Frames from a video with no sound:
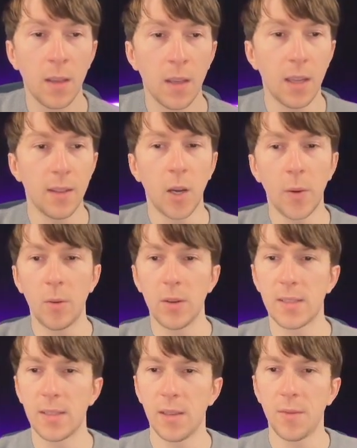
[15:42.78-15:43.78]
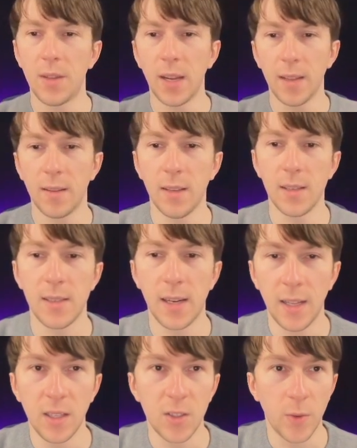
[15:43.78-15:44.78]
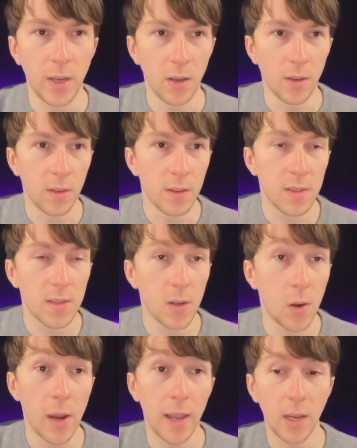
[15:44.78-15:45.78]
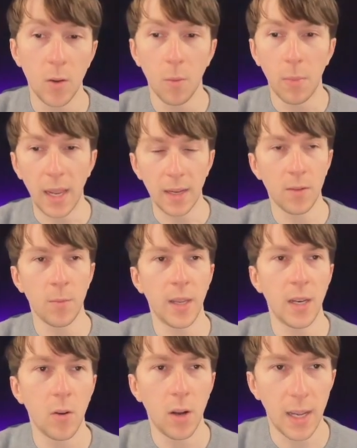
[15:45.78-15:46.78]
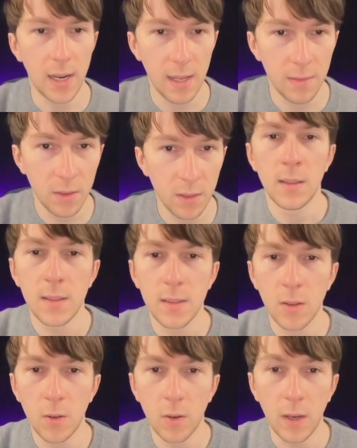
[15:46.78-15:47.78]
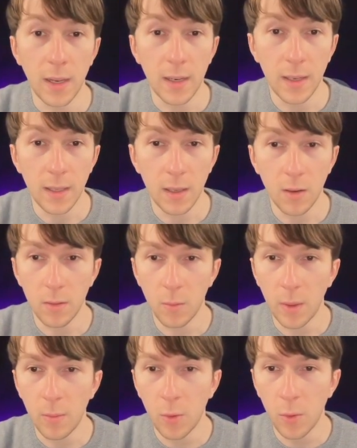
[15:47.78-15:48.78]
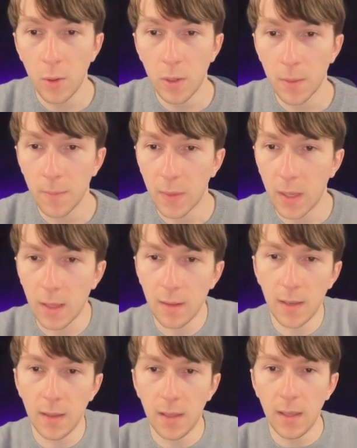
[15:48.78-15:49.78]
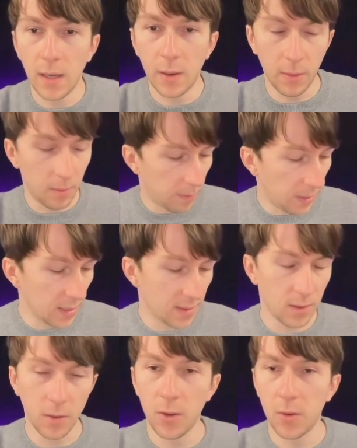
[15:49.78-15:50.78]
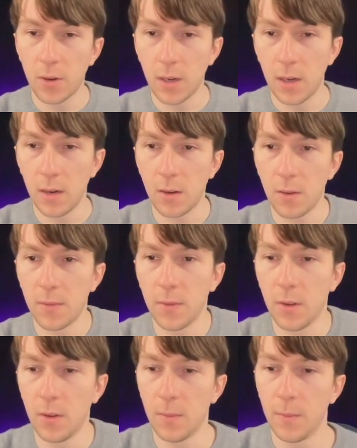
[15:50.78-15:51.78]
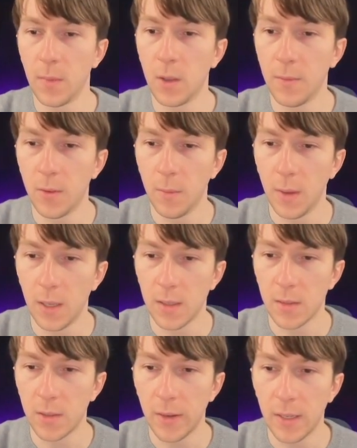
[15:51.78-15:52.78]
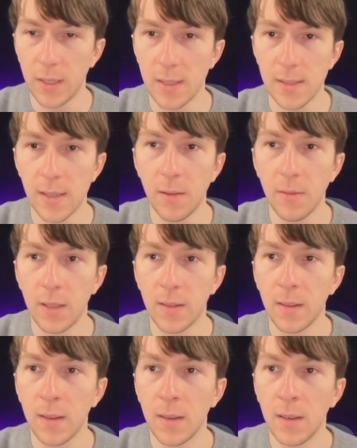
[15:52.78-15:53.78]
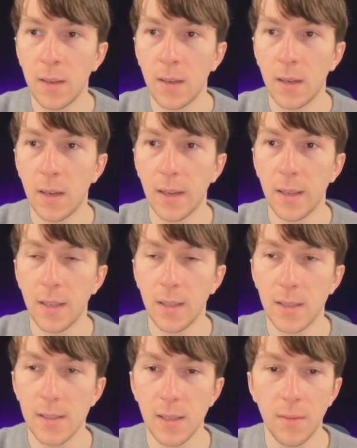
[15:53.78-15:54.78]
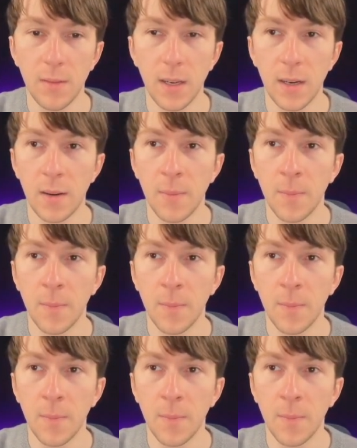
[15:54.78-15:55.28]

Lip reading: And now I will see if that is getting triggered. So I go back to my GoHighLevel. So I click here on webhook, and then here I will paste the URL of the make. So now I can save it. I can save there.